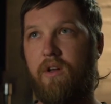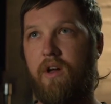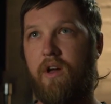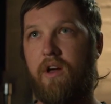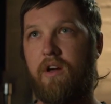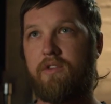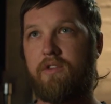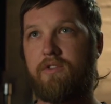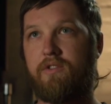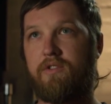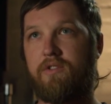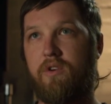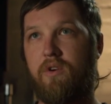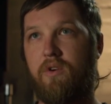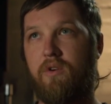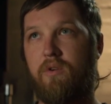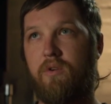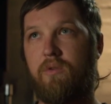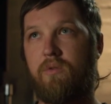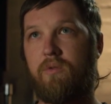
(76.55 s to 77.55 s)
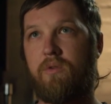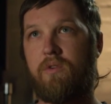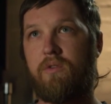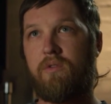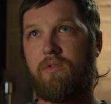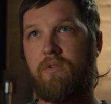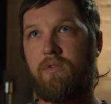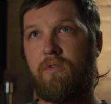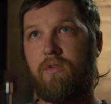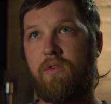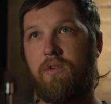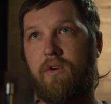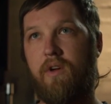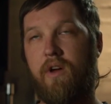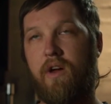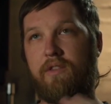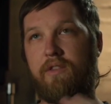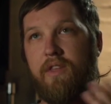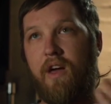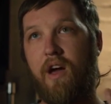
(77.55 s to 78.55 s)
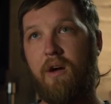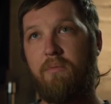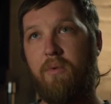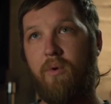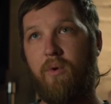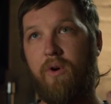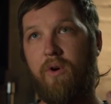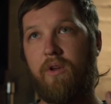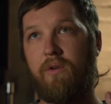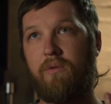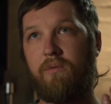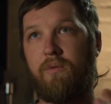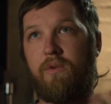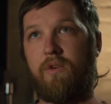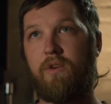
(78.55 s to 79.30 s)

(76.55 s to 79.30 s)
And so at that point,